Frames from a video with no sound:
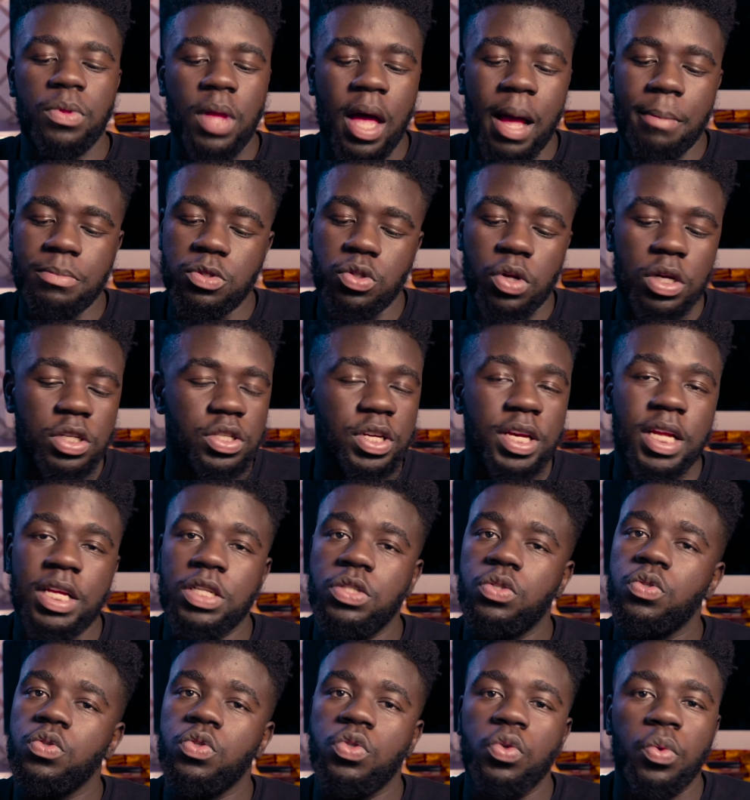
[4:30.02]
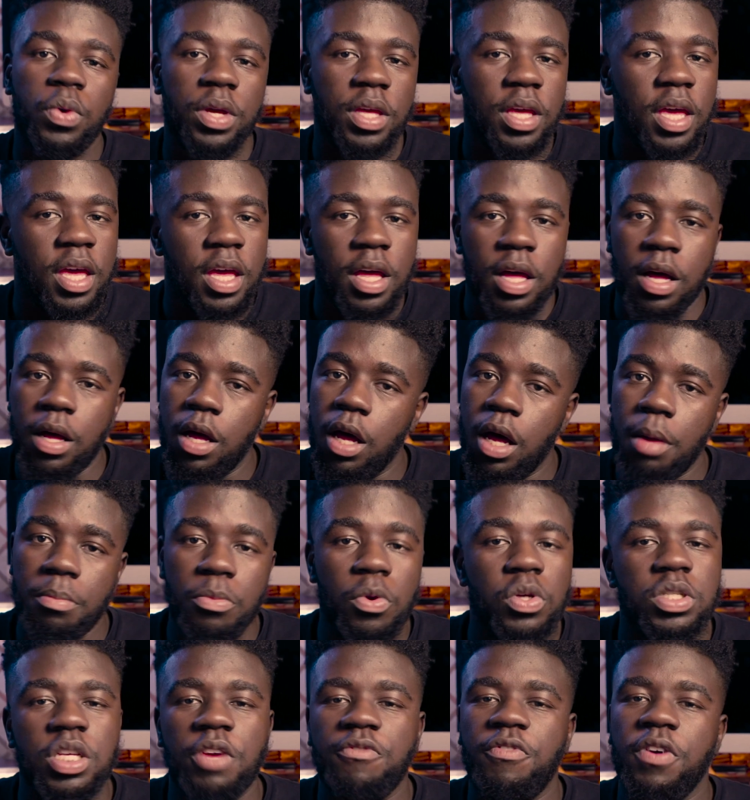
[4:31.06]
I'm starting to get into doing
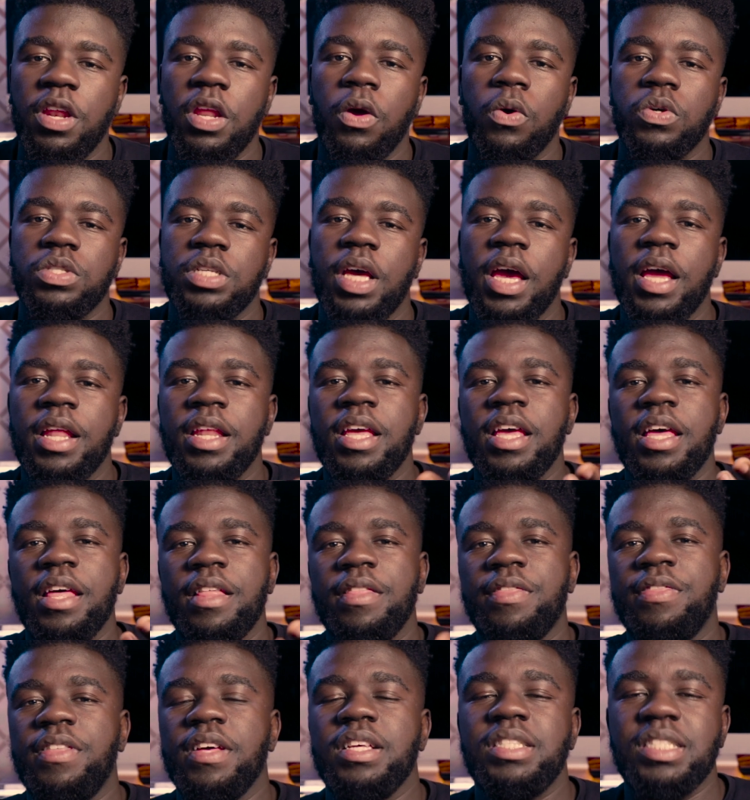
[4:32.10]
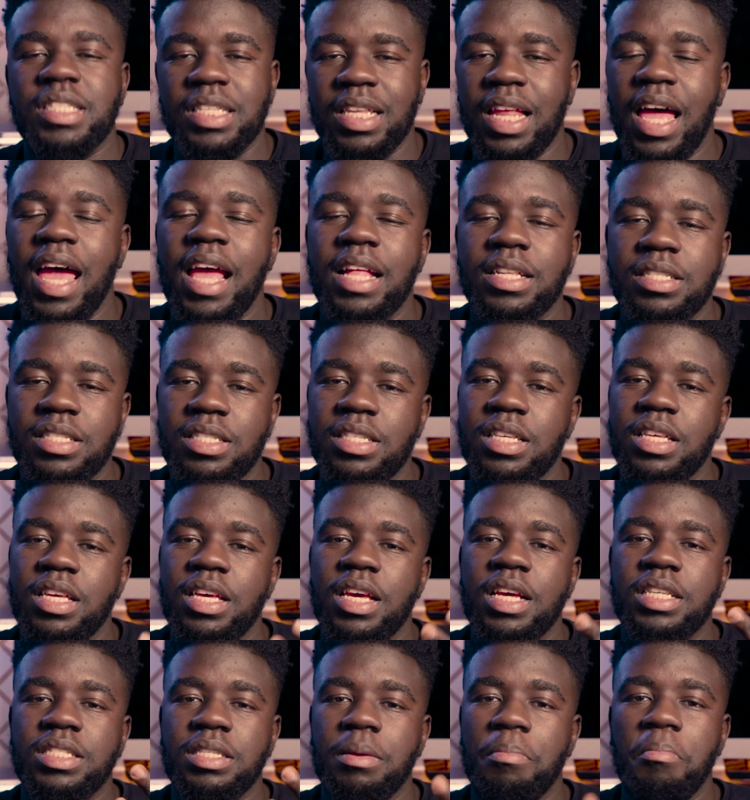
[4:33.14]
music videos, and this lens
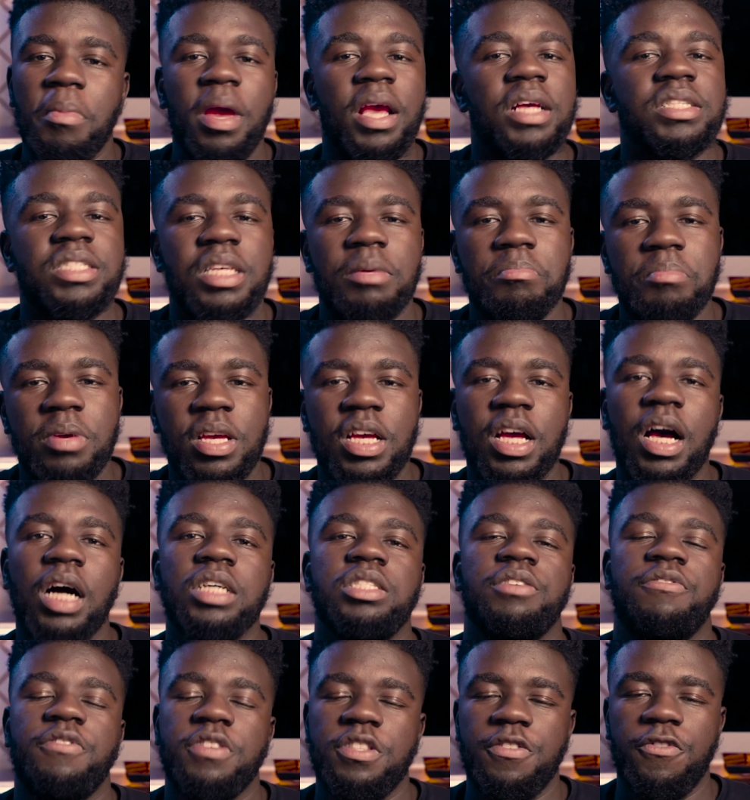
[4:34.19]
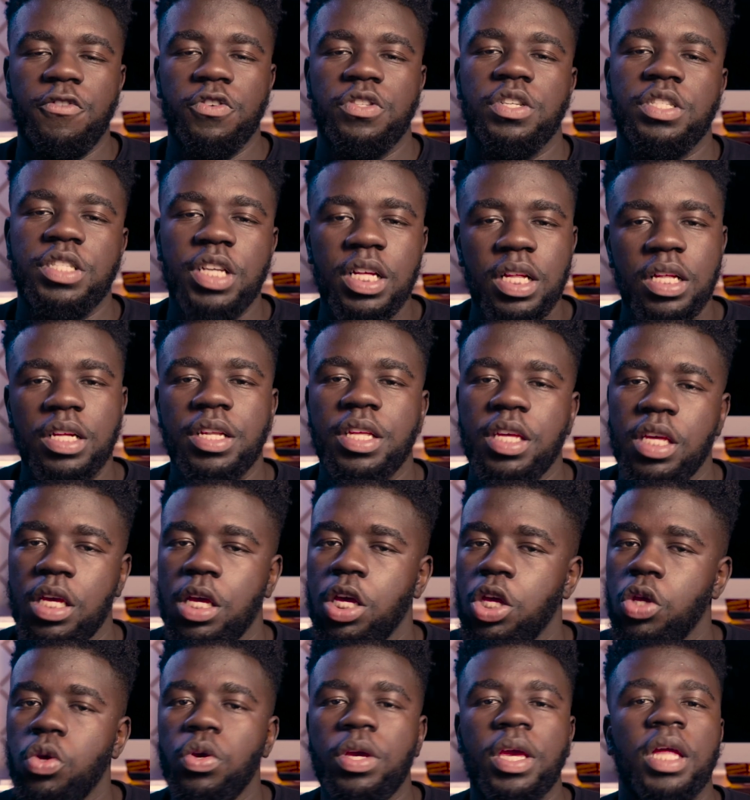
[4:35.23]
is amazing because of its versatility.
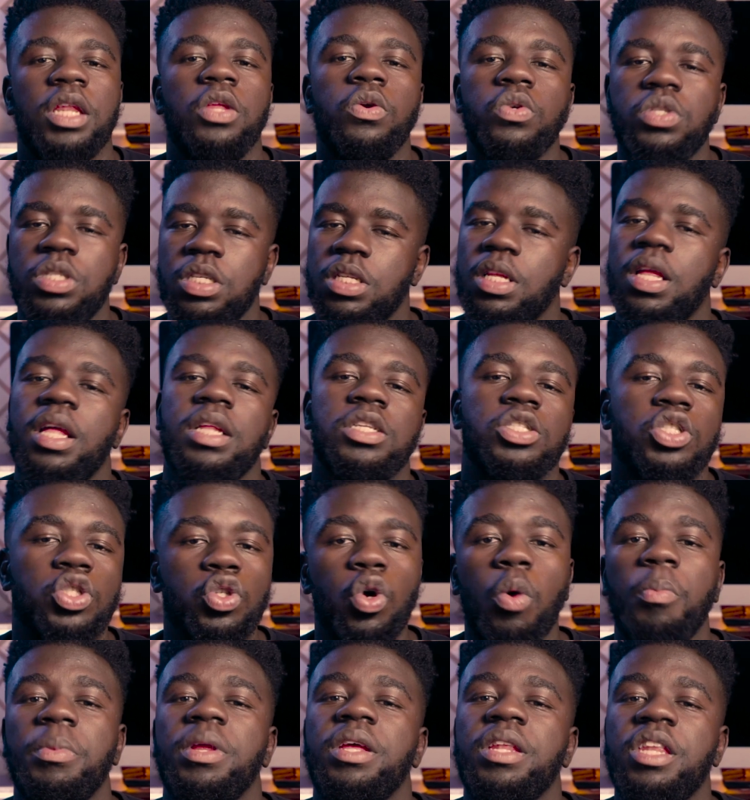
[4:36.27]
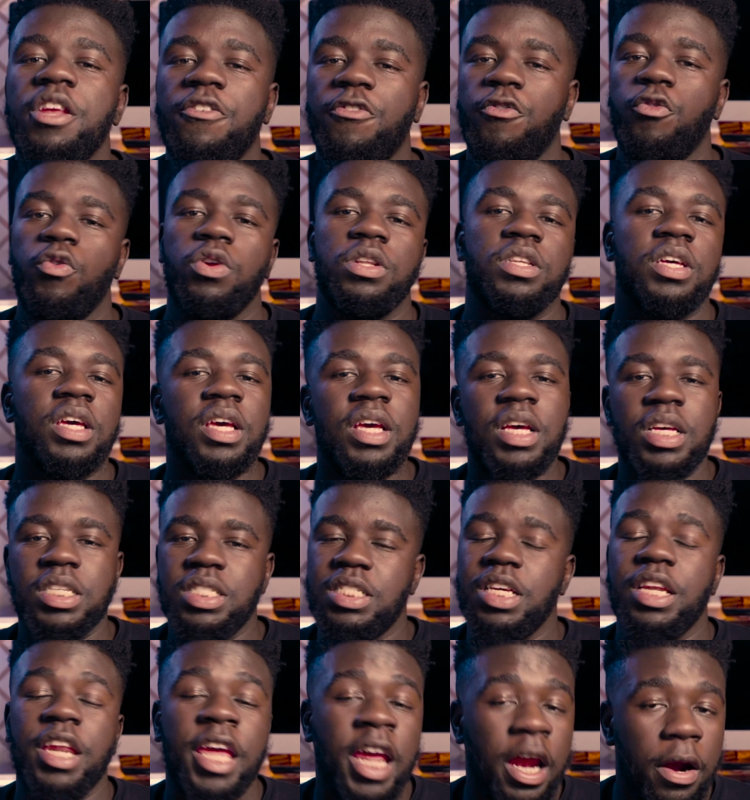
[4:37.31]
You can use it in so many different
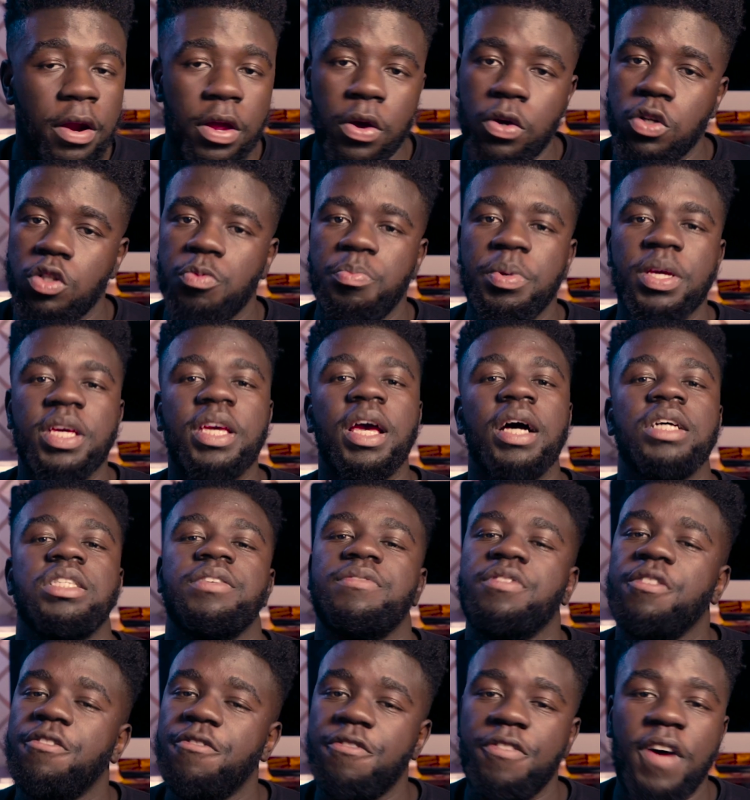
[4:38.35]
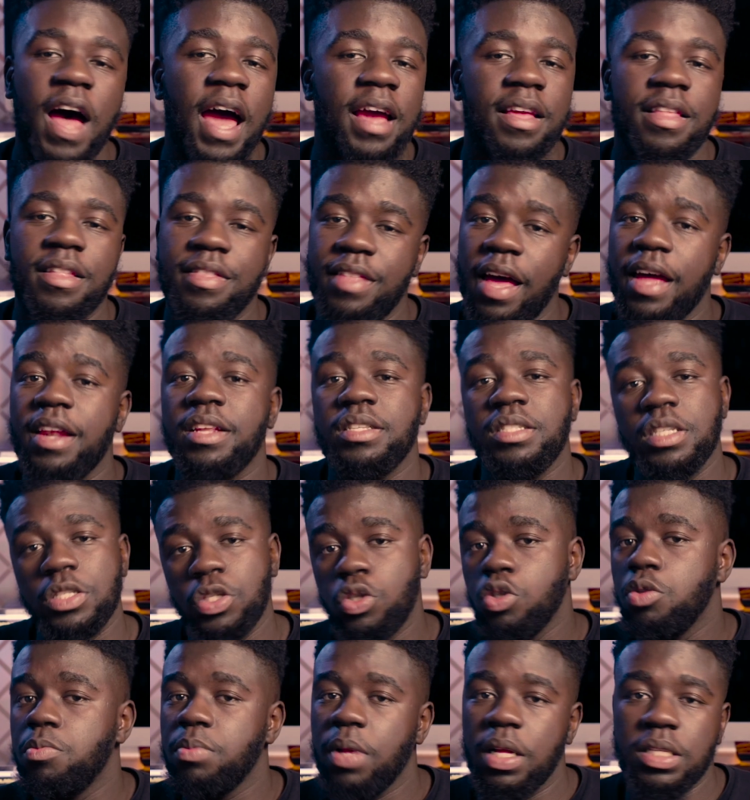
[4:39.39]
scenarios because of the fact that it's a
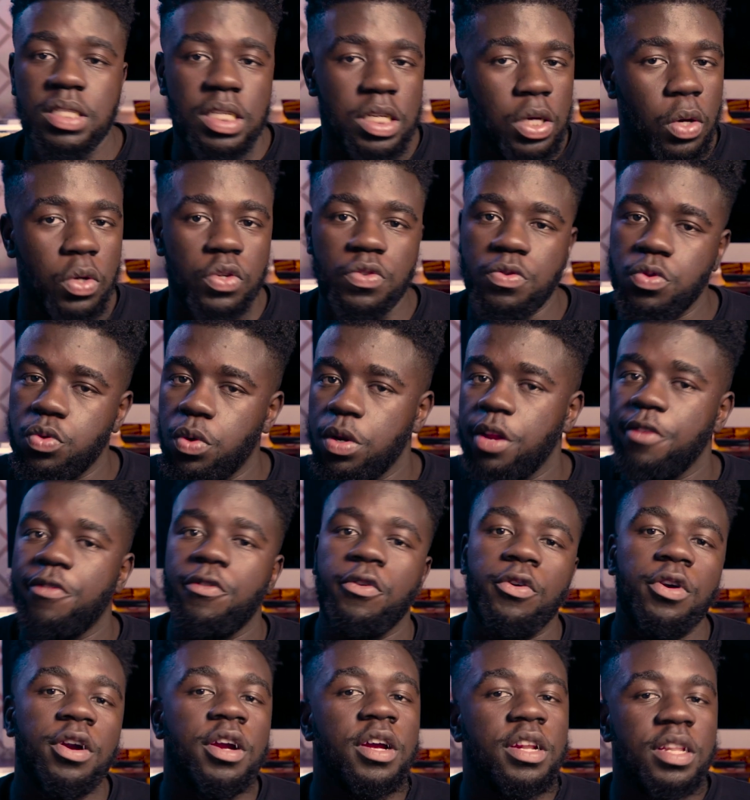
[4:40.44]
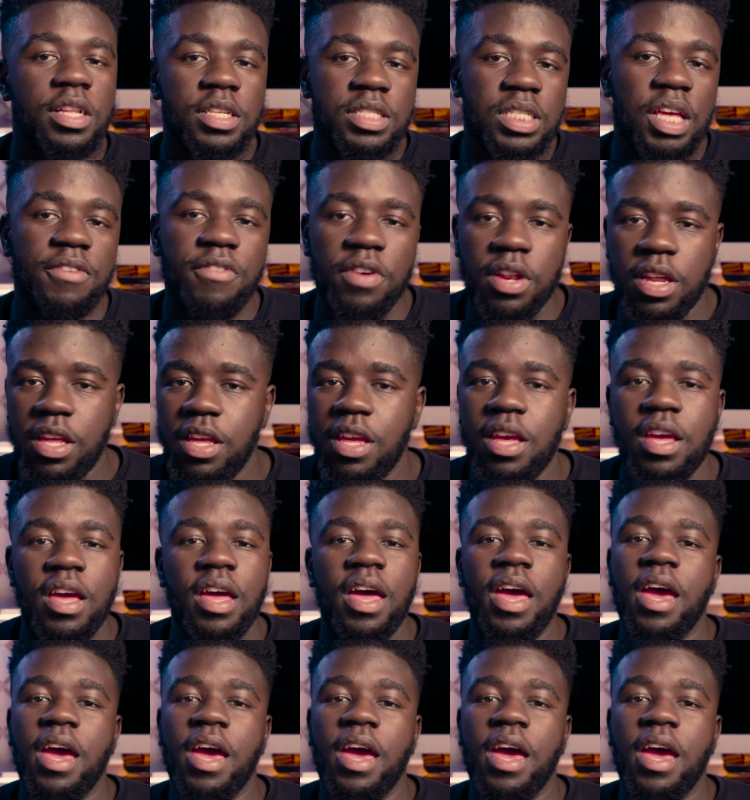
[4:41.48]
zoom lens and goes from 24-70.